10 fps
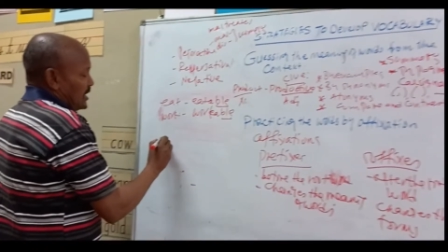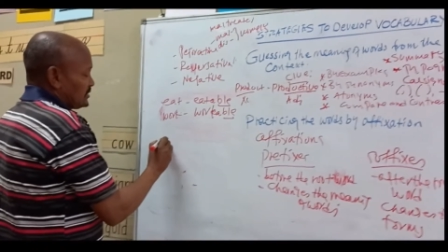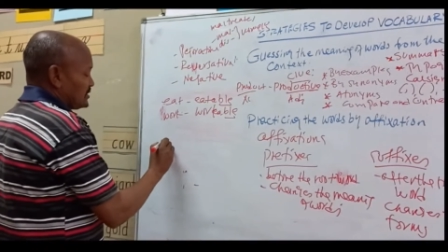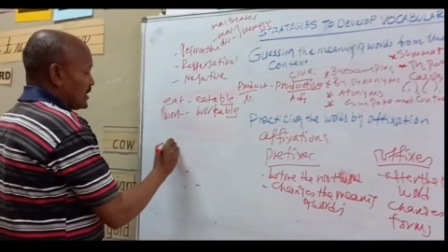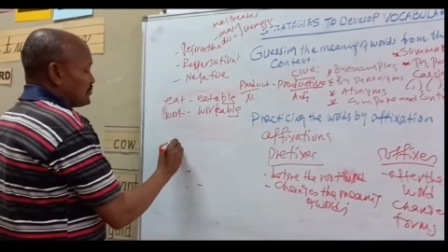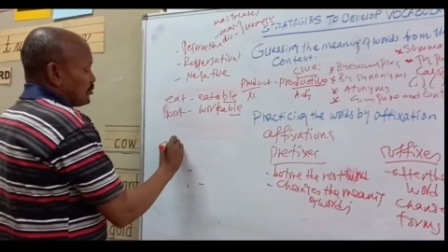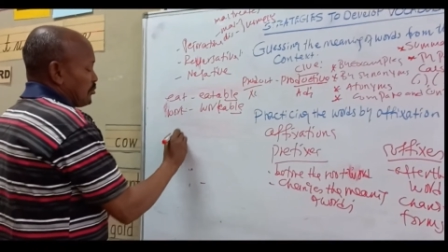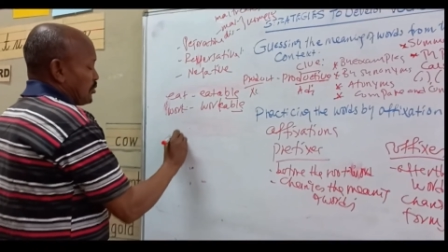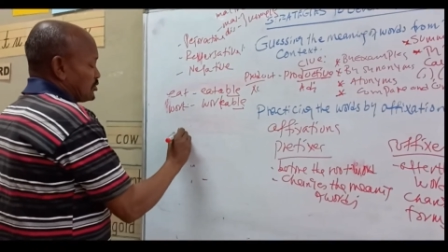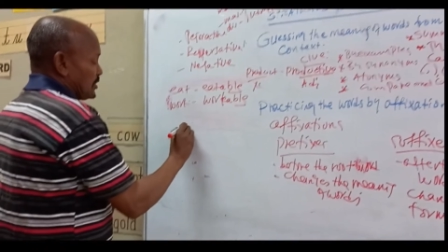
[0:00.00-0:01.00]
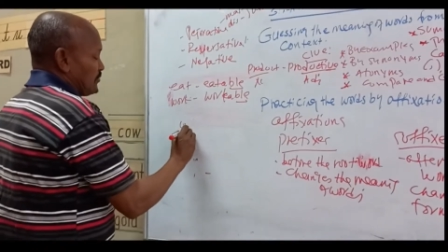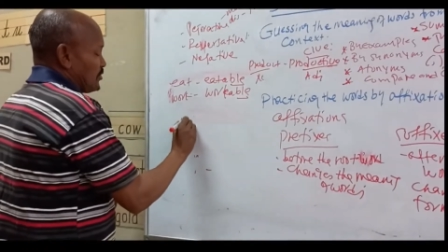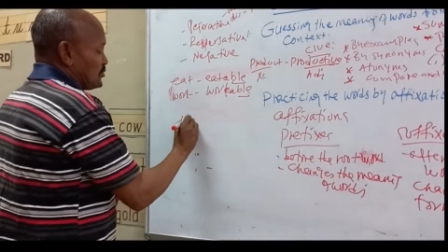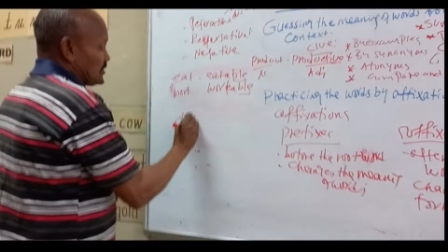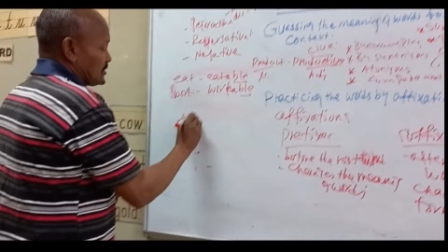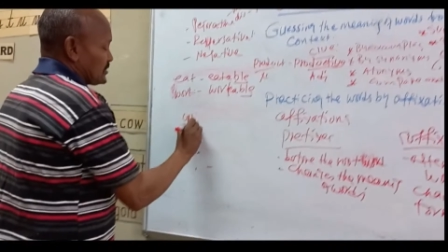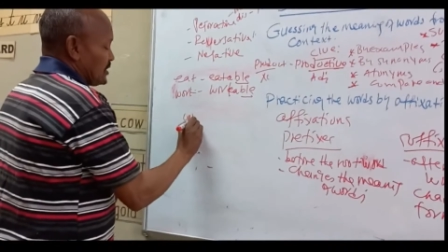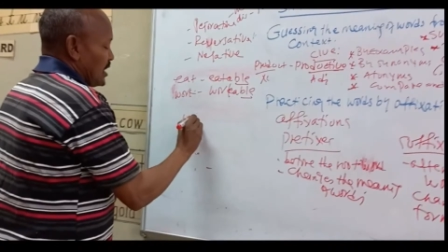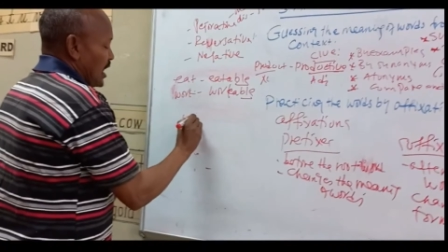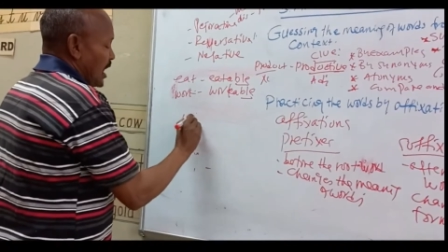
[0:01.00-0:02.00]
is unproportional. If you just
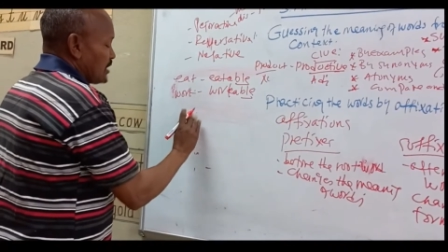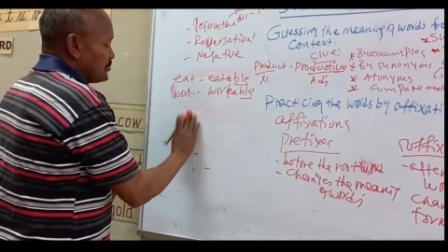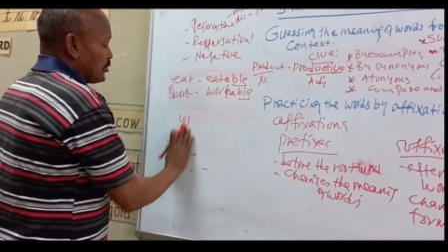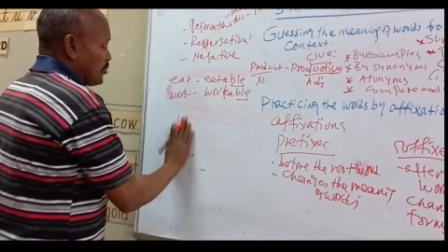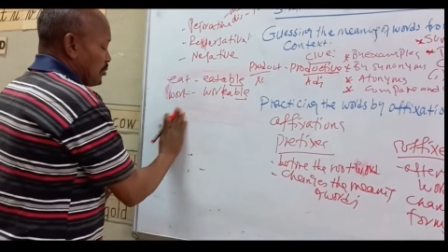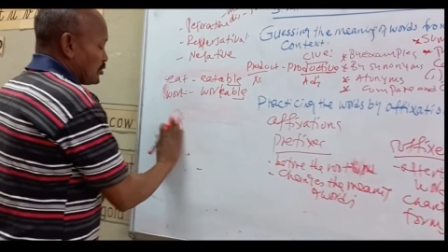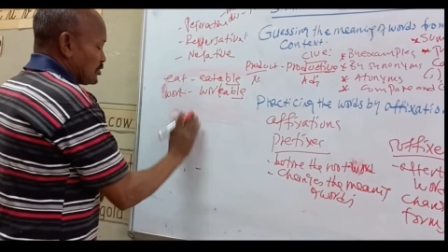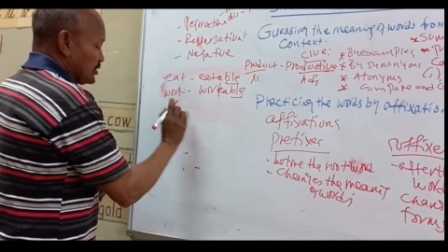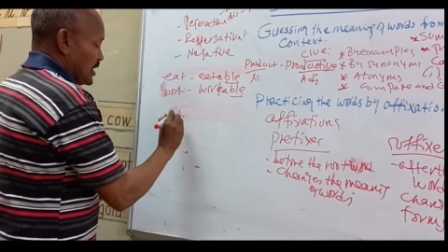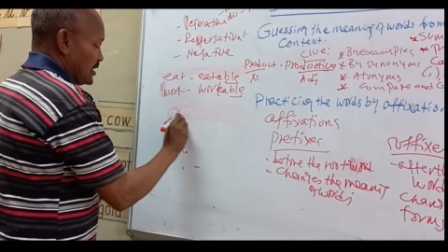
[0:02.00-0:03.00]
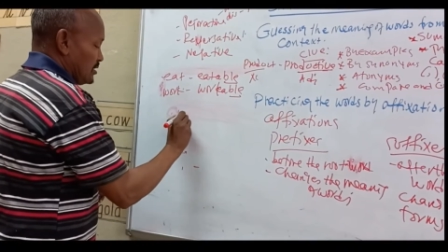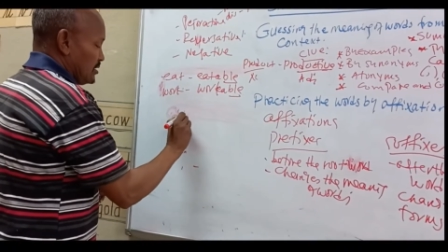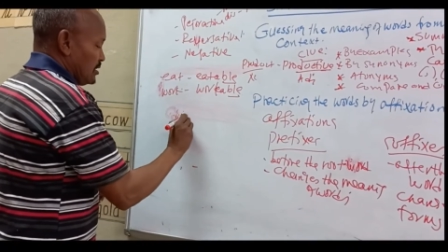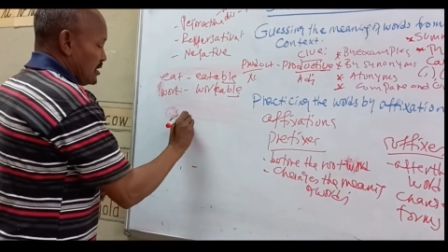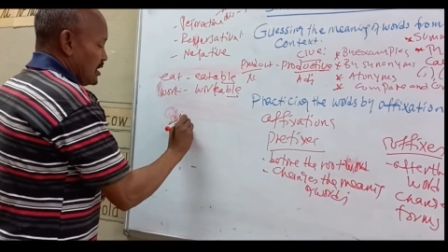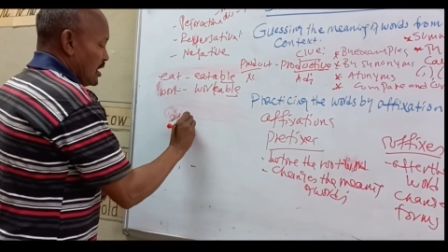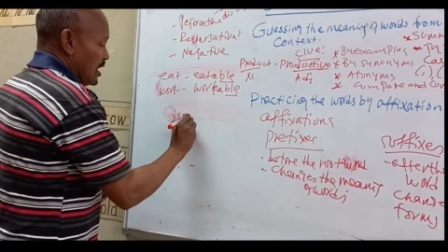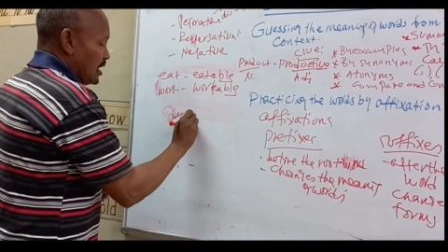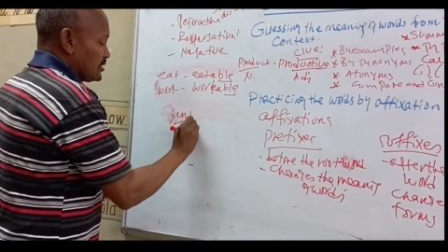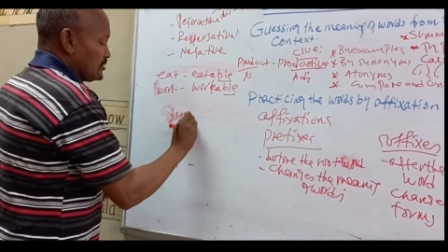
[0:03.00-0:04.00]
unproportional,
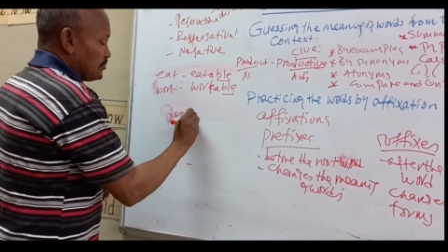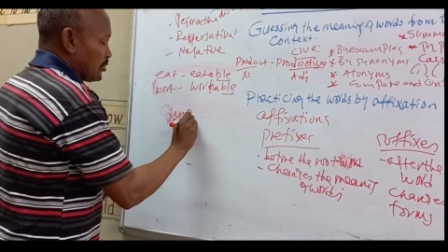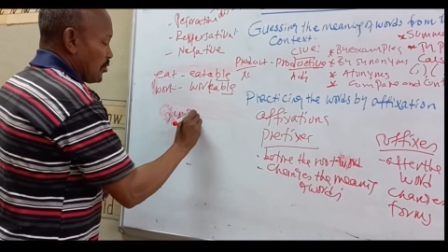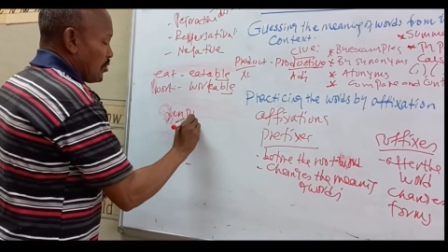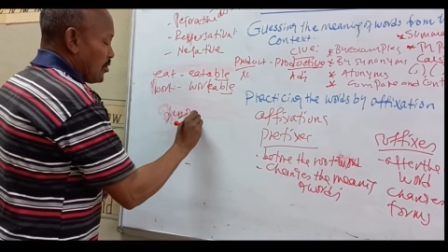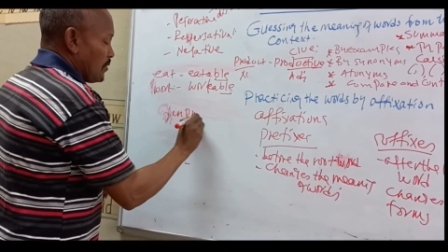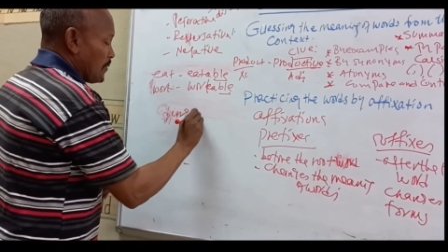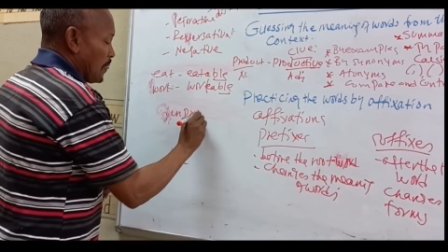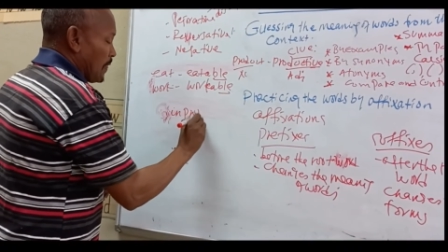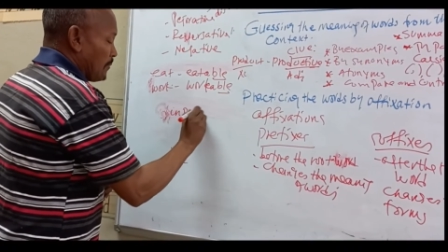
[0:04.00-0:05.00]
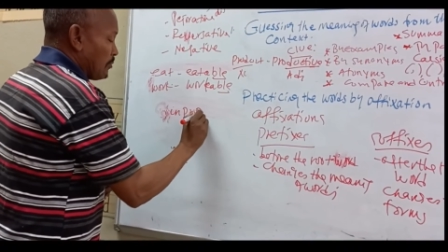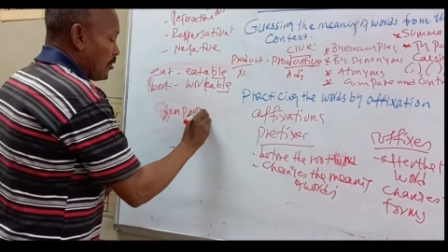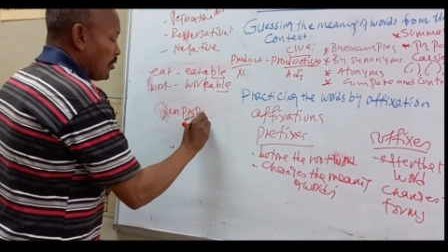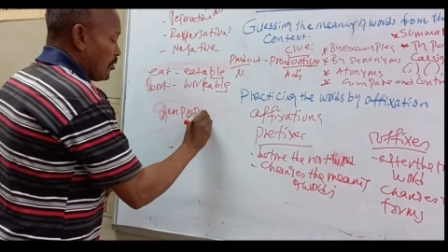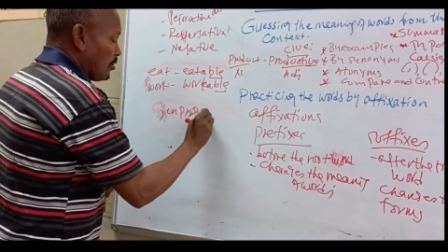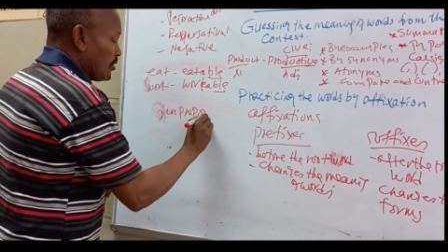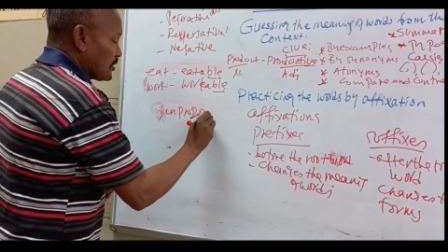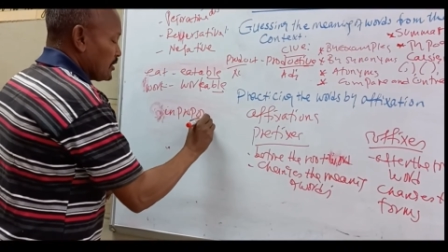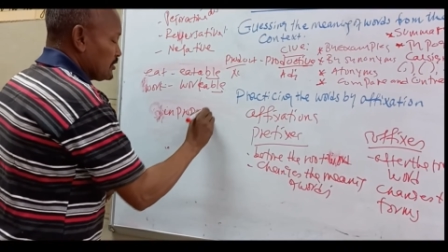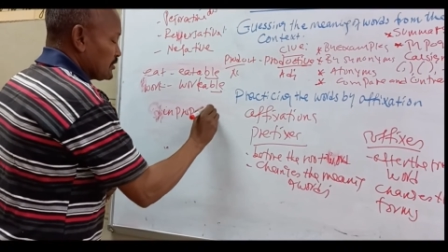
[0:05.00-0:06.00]

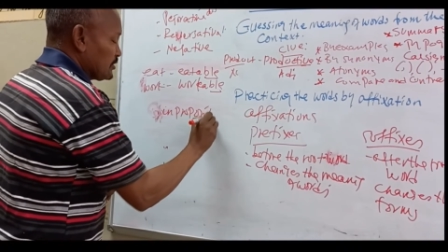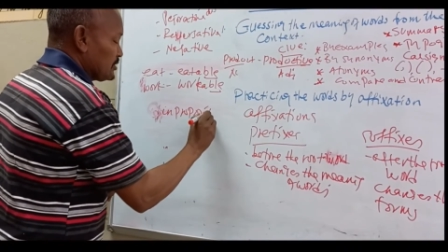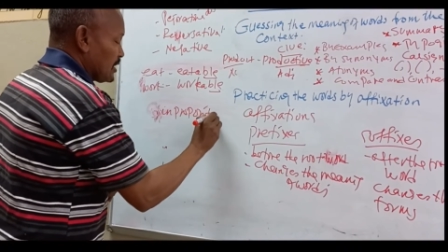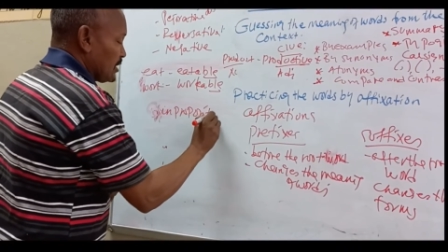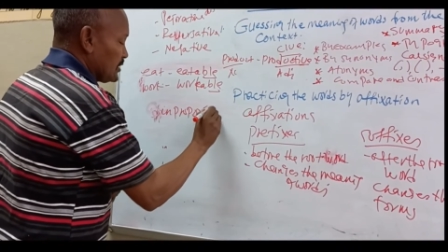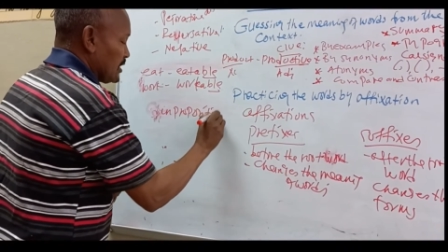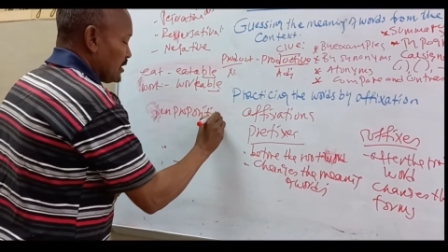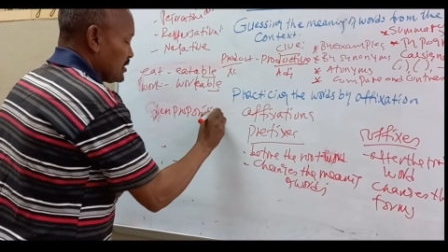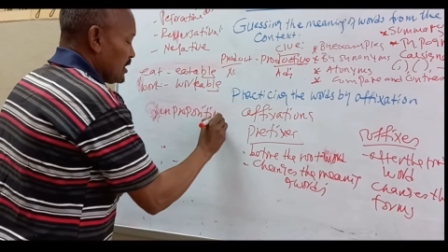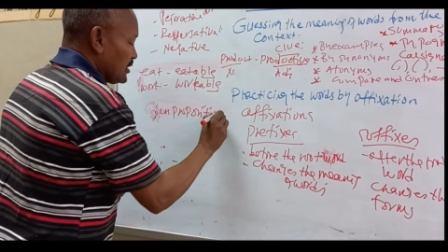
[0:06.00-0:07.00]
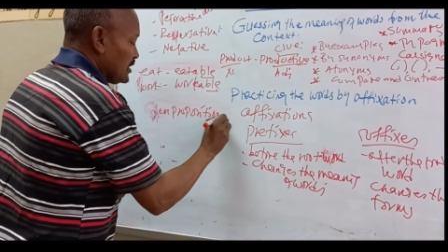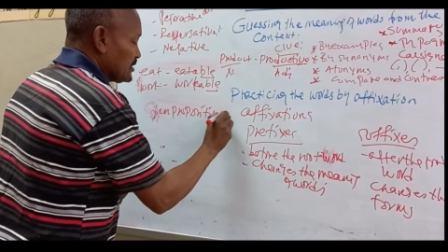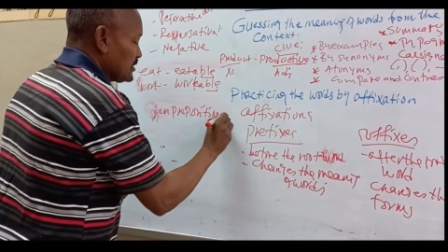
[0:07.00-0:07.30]
unproportional, yeah. This is